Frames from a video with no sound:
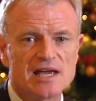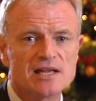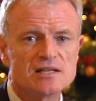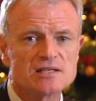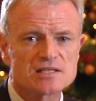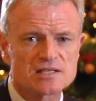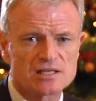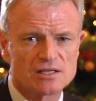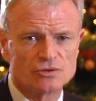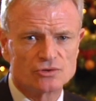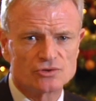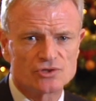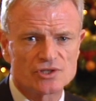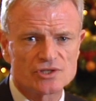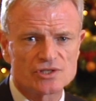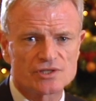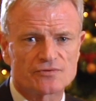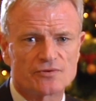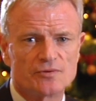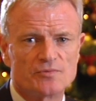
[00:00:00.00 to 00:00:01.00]
10
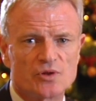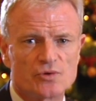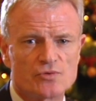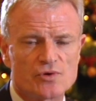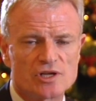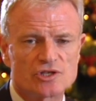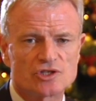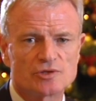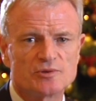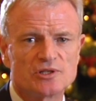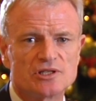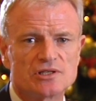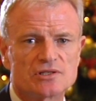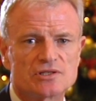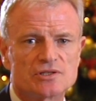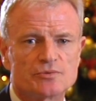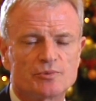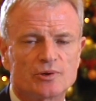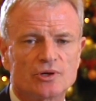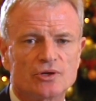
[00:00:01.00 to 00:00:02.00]
soldiers from the
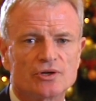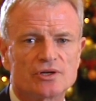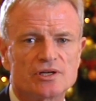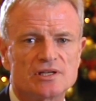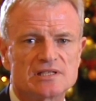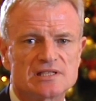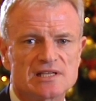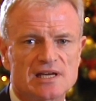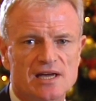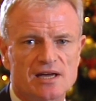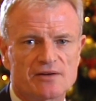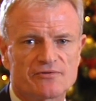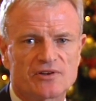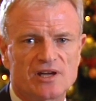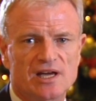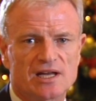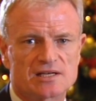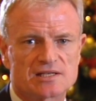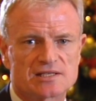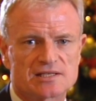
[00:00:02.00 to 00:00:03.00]
regiment deployed to
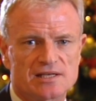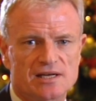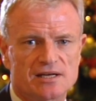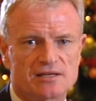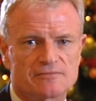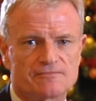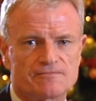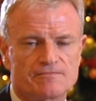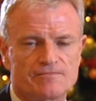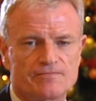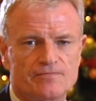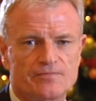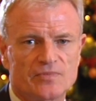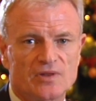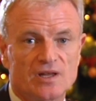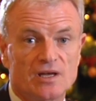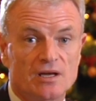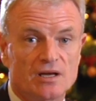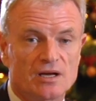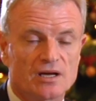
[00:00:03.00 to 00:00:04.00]
Afghanistan.
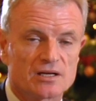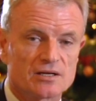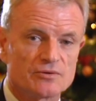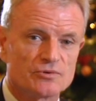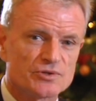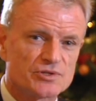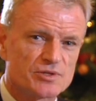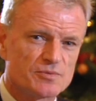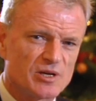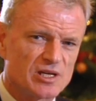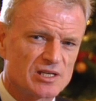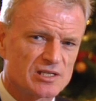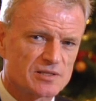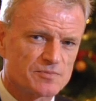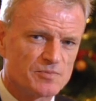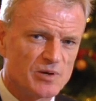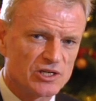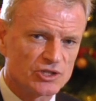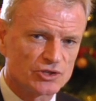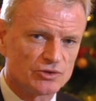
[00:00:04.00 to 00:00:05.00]
And I want to make
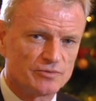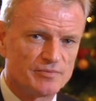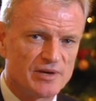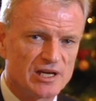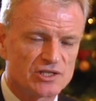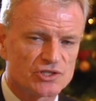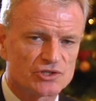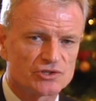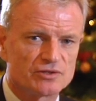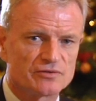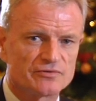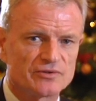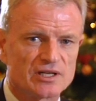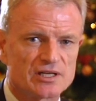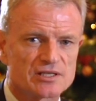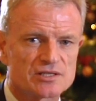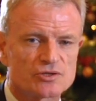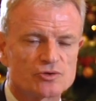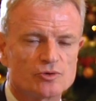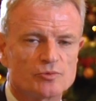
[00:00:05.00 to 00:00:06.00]
special mention of
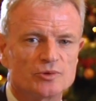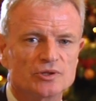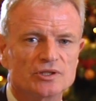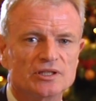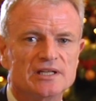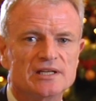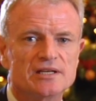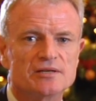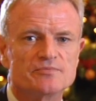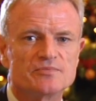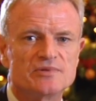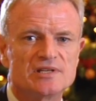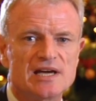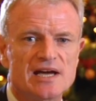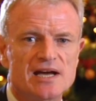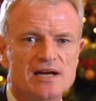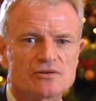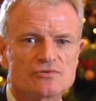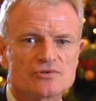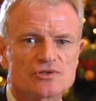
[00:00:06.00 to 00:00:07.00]
Lance Corporal Liam
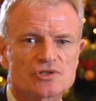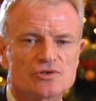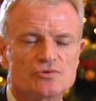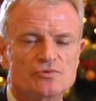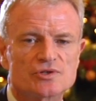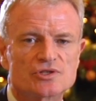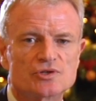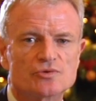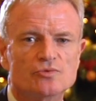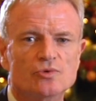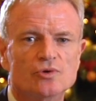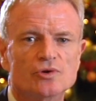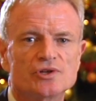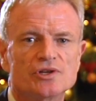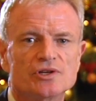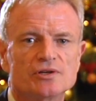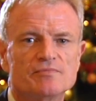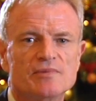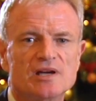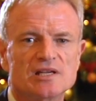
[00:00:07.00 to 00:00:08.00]
Downs, who was
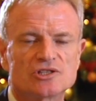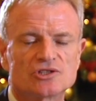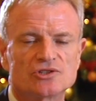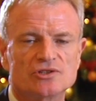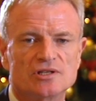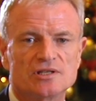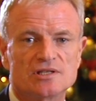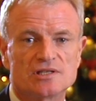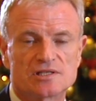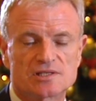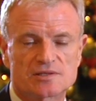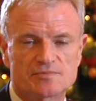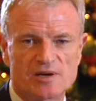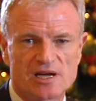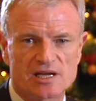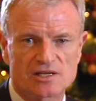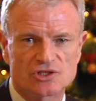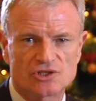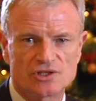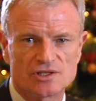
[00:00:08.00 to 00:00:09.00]
awarded a mention in
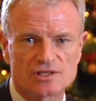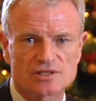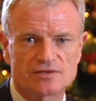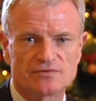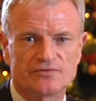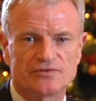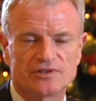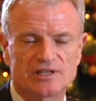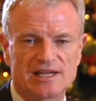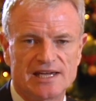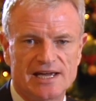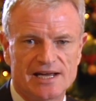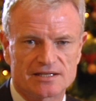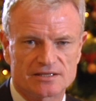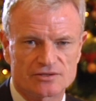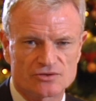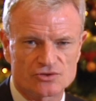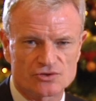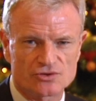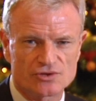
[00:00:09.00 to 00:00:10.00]
dispatches for
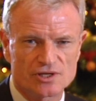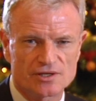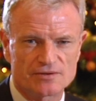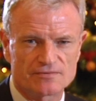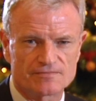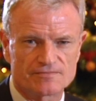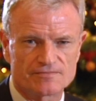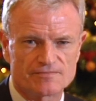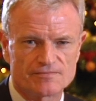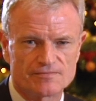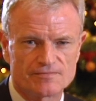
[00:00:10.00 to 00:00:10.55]
gallantry.